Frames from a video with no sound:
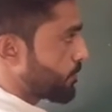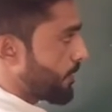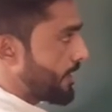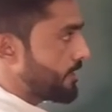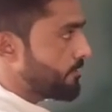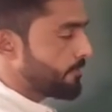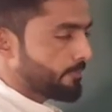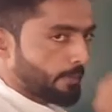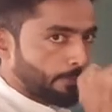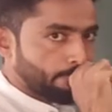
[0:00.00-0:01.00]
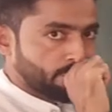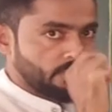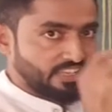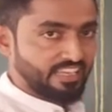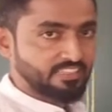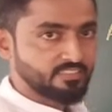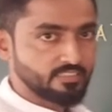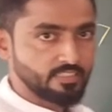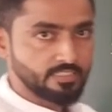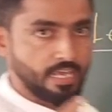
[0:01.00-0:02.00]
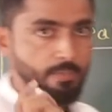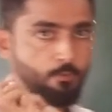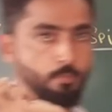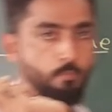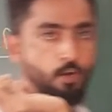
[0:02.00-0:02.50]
spine is the type of a